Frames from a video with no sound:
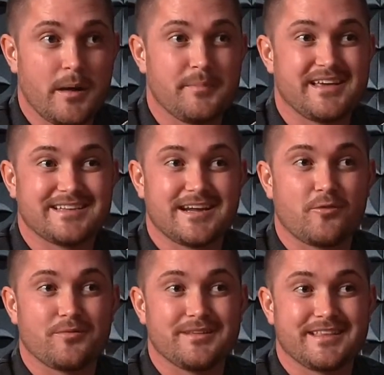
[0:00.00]
Because I
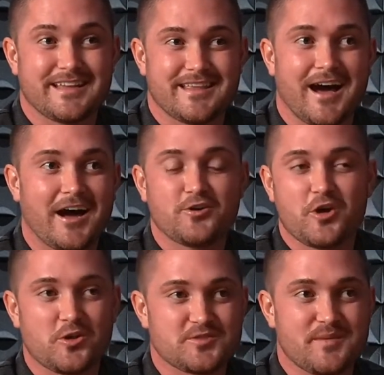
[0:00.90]
don't like the
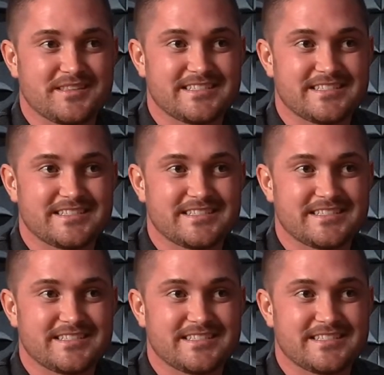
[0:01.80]
$100 a month